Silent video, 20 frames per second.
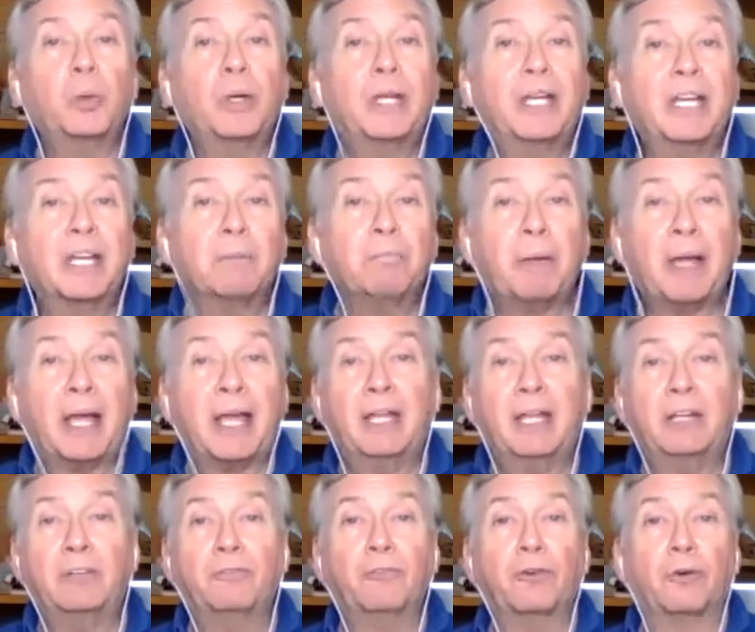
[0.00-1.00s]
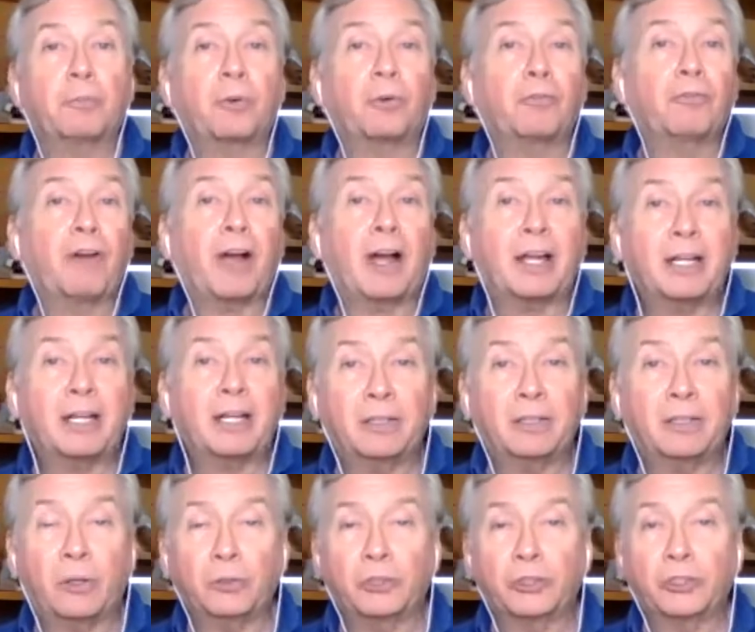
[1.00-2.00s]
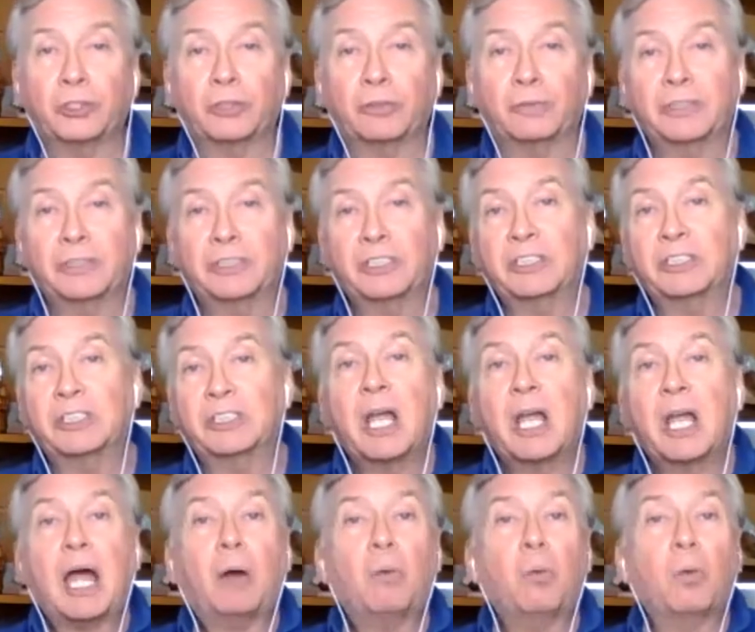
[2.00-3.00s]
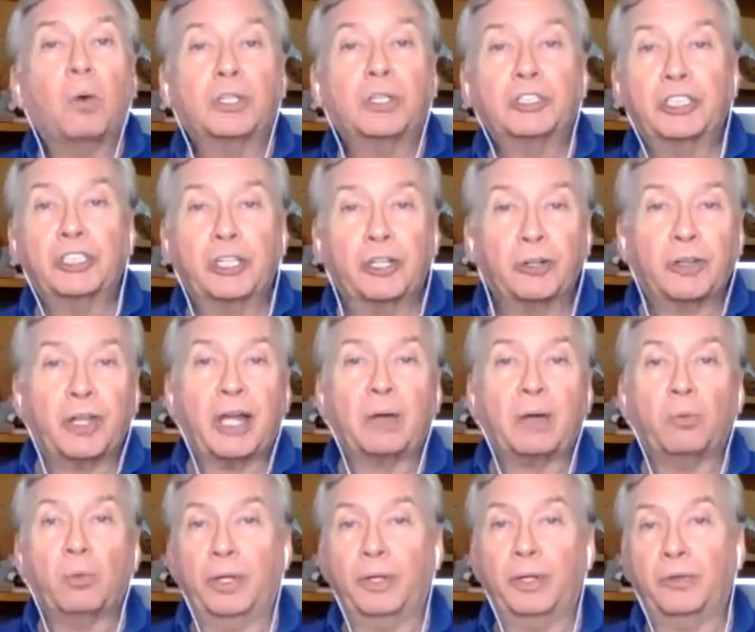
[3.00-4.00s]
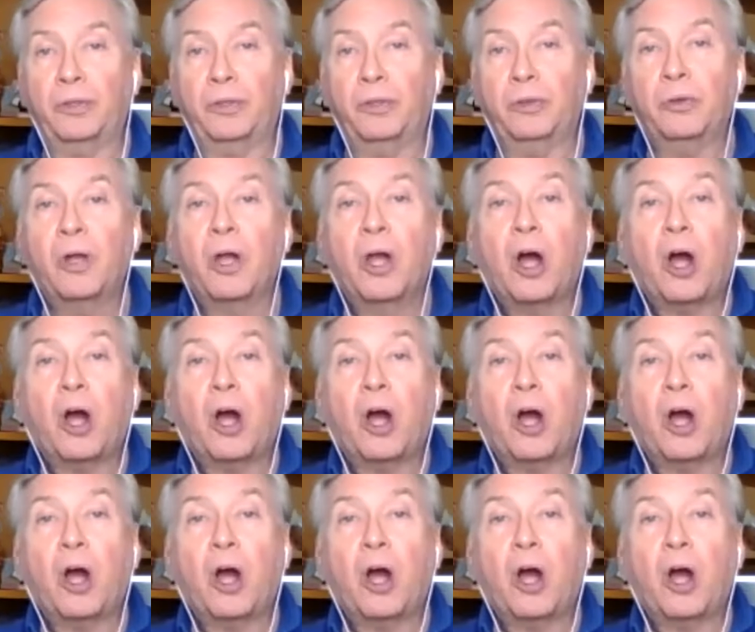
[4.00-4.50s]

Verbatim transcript: We get paid for providing those services. I want to share that with you.